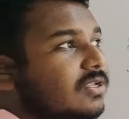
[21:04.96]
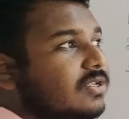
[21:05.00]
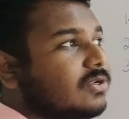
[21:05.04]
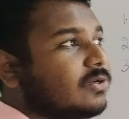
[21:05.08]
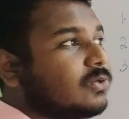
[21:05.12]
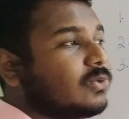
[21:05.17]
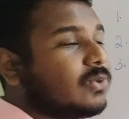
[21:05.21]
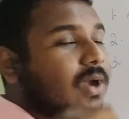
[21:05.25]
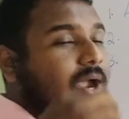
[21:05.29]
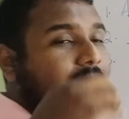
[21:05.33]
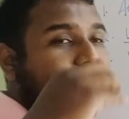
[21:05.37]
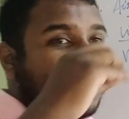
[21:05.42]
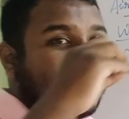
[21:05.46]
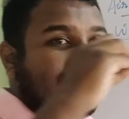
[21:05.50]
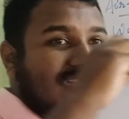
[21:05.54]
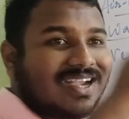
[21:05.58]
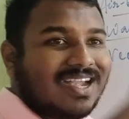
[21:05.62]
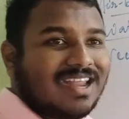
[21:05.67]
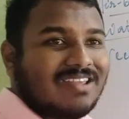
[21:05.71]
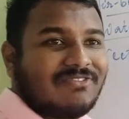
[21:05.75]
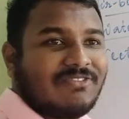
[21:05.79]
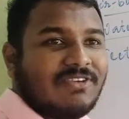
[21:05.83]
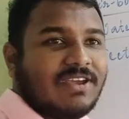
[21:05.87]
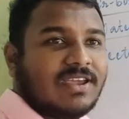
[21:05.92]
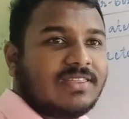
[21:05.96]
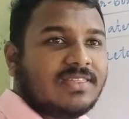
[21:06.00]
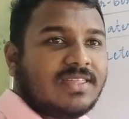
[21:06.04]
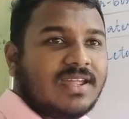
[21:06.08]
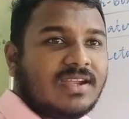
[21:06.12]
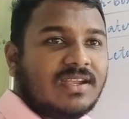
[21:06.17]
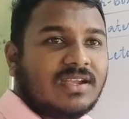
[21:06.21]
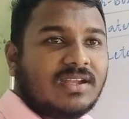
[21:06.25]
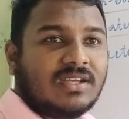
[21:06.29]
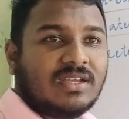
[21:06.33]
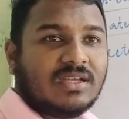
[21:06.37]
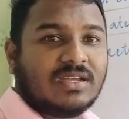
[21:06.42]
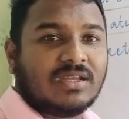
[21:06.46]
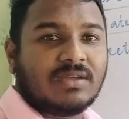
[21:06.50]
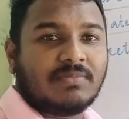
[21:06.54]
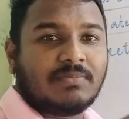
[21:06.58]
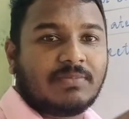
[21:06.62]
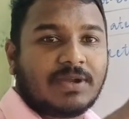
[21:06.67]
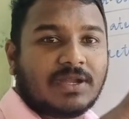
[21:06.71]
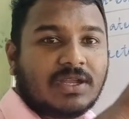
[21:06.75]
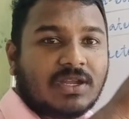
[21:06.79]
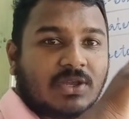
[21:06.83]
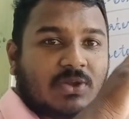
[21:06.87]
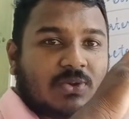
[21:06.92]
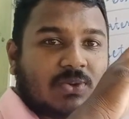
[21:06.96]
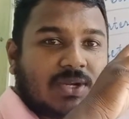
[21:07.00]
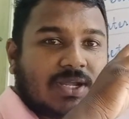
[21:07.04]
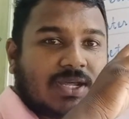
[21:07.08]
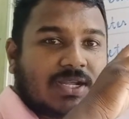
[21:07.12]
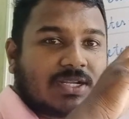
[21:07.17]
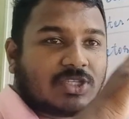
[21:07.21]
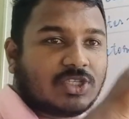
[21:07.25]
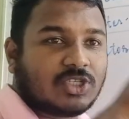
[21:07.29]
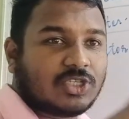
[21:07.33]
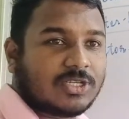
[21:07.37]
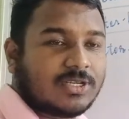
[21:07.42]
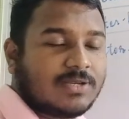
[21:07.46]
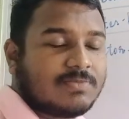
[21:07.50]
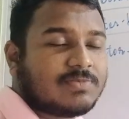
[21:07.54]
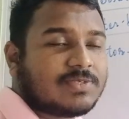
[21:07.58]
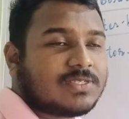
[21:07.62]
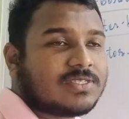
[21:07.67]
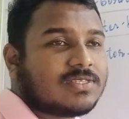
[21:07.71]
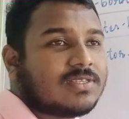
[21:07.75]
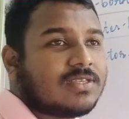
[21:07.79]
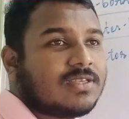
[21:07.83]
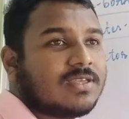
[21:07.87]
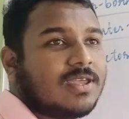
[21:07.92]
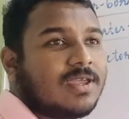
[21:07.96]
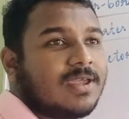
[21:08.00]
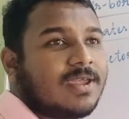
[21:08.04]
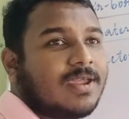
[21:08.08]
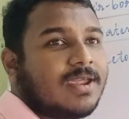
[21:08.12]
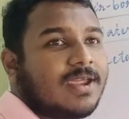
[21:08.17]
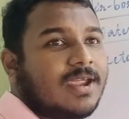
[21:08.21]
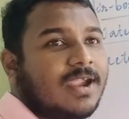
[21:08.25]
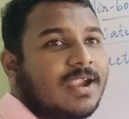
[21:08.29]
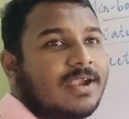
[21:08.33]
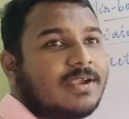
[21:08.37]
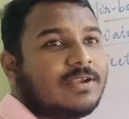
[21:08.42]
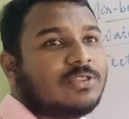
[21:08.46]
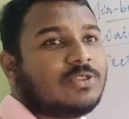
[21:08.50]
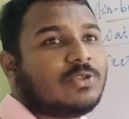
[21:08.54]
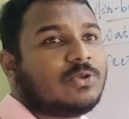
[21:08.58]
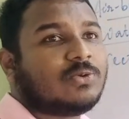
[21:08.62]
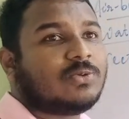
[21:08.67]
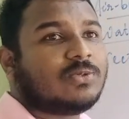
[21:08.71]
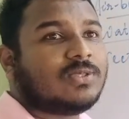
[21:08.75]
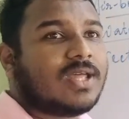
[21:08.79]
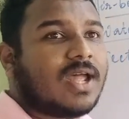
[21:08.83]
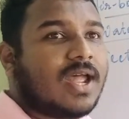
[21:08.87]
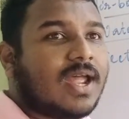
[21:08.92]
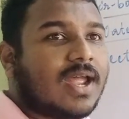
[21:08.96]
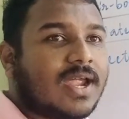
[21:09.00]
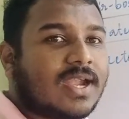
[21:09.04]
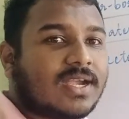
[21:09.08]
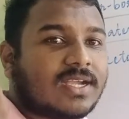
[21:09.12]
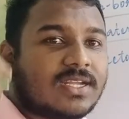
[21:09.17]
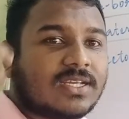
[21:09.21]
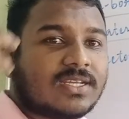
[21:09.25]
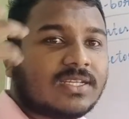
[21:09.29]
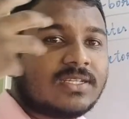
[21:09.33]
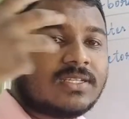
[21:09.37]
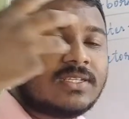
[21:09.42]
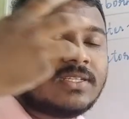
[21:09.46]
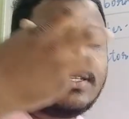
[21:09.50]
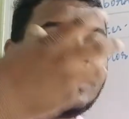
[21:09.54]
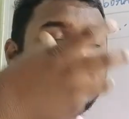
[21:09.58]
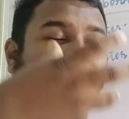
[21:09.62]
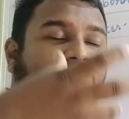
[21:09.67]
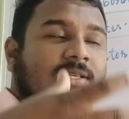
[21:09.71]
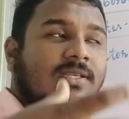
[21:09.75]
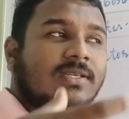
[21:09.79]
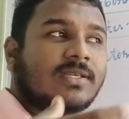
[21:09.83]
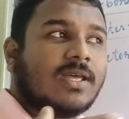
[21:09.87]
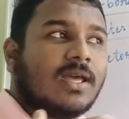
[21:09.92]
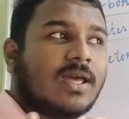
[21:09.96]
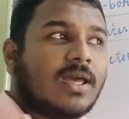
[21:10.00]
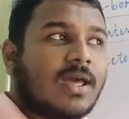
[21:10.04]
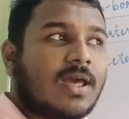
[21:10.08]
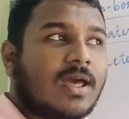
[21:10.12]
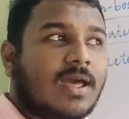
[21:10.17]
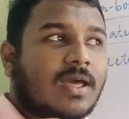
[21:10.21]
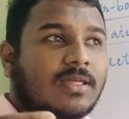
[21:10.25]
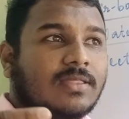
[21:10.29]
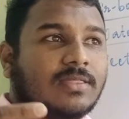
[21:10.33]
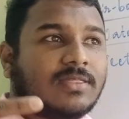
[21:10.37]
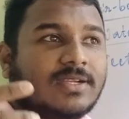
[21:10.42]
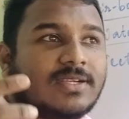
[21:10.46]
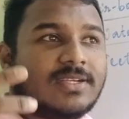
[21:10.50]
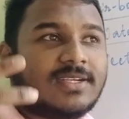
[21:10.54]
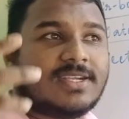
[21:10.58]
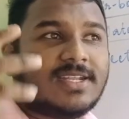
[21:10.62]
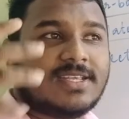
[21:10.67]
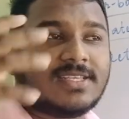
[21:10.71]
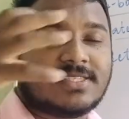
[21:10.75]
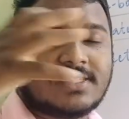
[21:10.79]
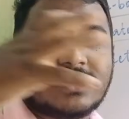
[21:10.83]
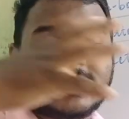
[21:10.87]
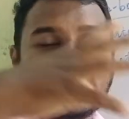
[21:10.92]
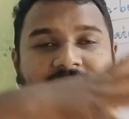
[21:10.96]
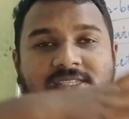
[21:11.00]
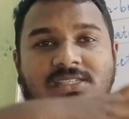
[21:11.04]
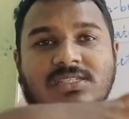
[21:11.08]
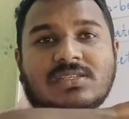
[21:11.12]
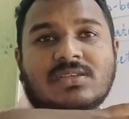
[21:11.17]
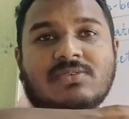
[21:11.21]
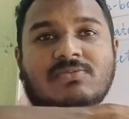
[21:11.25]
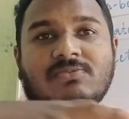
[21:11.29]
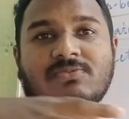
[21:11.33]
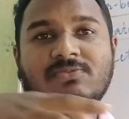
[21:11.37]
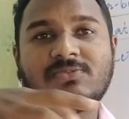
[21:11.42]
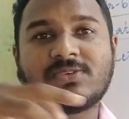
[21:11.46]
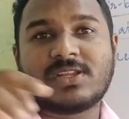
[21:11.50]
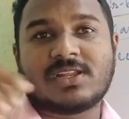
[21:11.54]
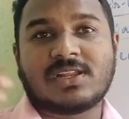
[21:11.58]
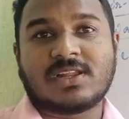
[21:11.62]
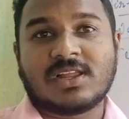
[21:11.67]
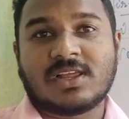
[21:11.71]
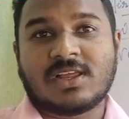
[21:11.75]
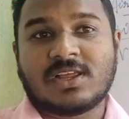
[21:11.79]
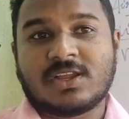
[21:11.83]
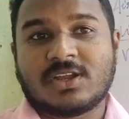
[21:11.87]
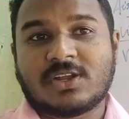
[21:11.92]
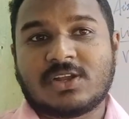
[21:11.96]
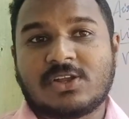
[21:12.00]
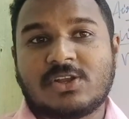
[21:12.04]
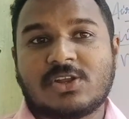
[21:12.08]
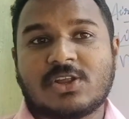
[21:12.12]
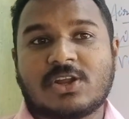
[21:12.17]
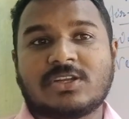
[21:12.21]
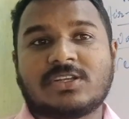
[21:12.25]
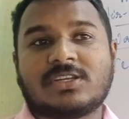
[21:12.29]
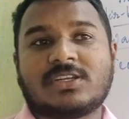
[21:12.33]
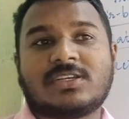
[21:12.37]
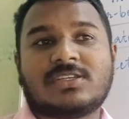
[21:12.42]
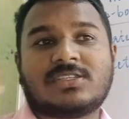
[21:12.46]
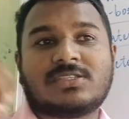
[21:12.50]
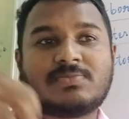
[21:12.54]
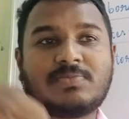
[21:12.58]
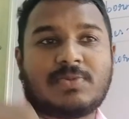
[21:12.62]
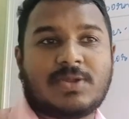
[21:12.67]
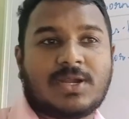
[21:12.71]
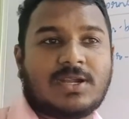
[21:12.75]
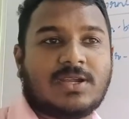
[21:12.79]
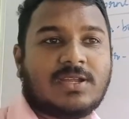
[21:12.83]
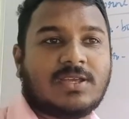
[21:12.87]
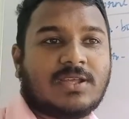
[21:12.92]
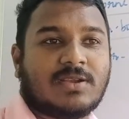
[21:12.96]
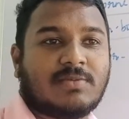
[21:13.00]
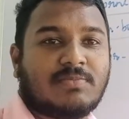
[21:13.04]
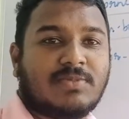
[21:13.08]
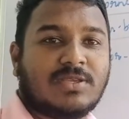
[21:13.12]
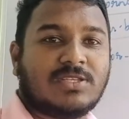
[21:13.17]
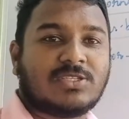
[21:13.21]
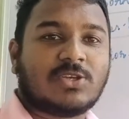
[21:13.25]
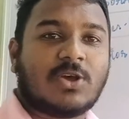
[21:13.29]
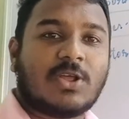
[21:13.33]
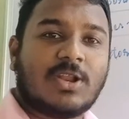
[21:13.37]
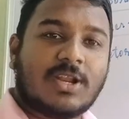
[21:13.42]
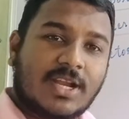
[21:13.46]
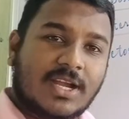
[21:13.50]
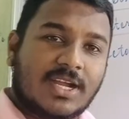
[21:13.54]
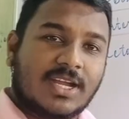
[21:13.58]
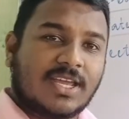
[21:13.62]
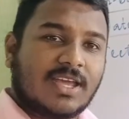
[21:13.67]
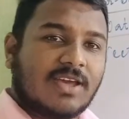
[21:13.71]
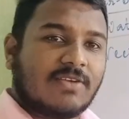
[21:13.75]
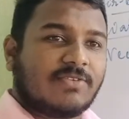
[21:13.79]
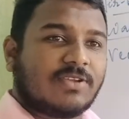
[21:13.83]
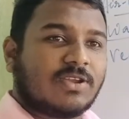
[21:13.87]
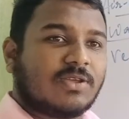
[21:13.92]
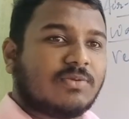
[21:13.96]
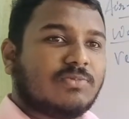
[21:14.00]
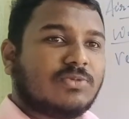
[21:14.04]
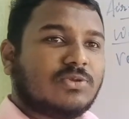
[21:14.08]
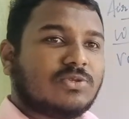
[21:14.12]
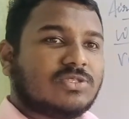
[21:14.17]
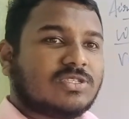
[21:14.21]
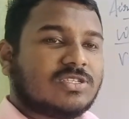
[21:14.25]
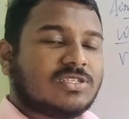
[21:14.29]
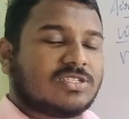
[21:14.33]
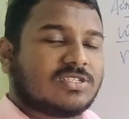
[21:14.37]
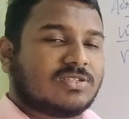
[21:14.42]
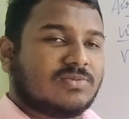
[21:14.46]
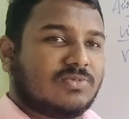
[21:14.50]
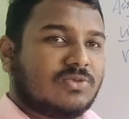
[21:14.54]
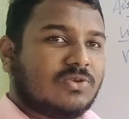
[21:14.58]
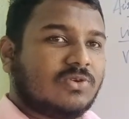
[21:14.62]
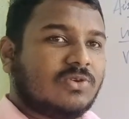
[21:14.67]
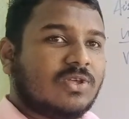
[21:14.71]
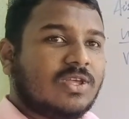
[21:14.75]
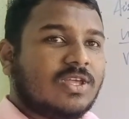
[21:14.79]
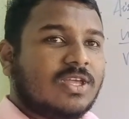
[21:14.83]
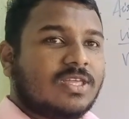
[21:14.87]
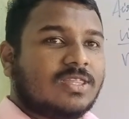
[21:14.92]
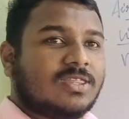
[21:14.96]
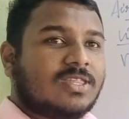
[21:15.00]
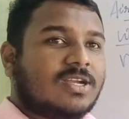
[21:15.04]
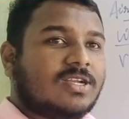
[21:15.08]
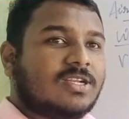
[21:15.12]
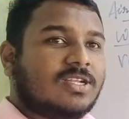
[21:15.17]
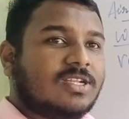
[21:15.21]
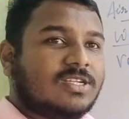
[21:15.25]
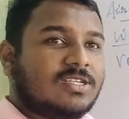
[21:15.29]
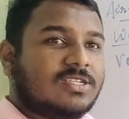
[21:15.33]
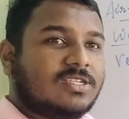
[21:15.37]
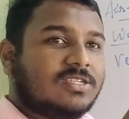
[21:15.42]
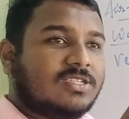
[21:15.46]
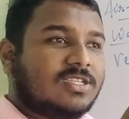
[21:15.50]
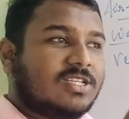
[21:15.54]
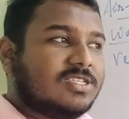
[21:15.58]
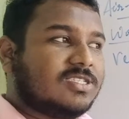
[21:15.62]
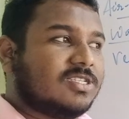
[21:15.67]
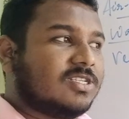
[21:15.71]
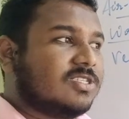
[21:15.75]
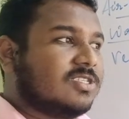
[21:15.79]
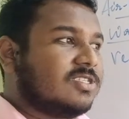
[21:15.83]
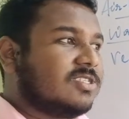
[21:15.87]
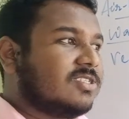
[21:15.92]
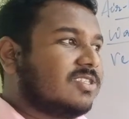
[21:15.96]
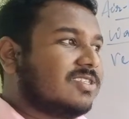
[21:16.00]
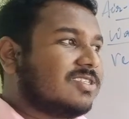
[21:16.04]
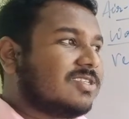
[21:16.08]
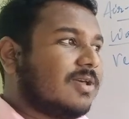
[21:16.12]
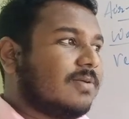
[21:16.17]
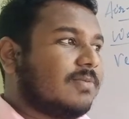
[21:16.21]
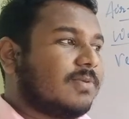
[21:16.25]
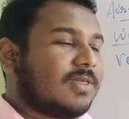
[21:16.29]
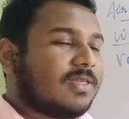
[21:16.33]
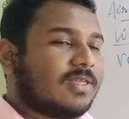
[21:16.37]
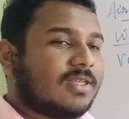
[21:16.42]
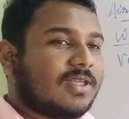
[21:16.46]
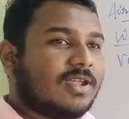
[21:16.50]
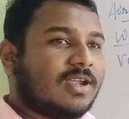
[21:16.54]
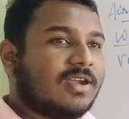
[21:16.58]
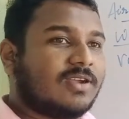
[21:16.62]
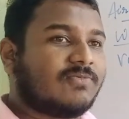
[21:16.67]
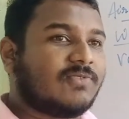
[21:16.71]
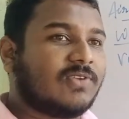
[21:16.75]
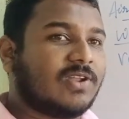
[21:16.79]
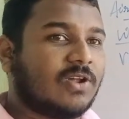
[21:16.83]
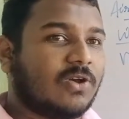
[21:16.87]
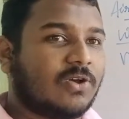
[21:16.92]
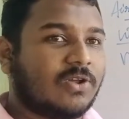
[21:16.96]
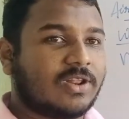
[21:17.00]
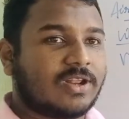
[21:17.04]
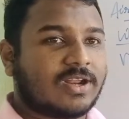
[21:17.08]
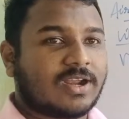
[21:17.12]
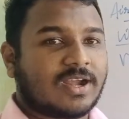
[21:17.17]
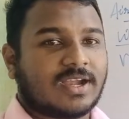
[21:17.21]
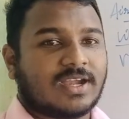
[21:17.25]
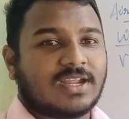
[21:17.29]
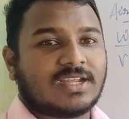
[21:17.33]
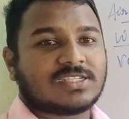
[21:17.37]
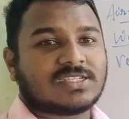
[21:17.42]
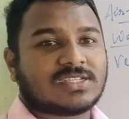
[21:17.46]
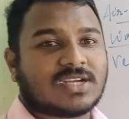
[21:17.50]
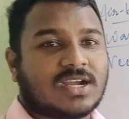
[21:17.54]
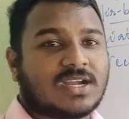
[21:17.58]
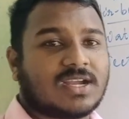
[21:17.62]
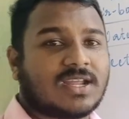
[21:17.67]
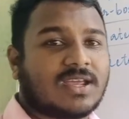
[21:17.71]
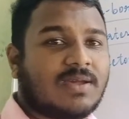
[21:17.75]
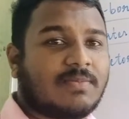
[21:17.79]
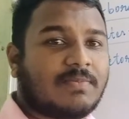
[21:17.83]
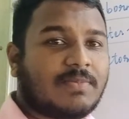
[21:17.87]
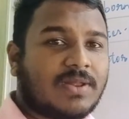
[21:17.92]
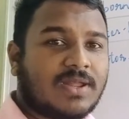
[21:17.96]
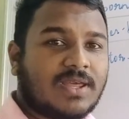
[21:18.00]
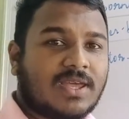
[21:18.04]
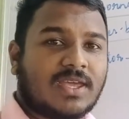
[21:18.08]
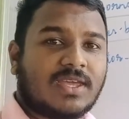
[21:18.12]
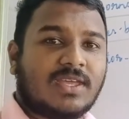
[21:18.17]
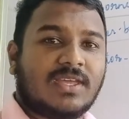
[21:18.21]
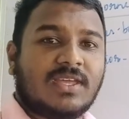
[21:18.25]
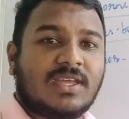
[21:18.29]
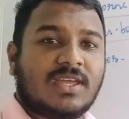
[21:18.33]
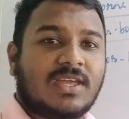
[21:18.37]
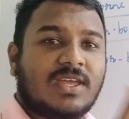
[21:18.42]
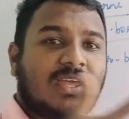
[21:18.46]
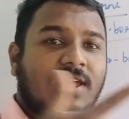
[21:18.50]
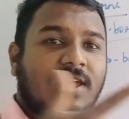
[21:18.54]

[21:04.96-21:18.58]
to identify that particular germs, and through that the disease will not spread here. Means already our immune system know that this disease is coming, it will already start applying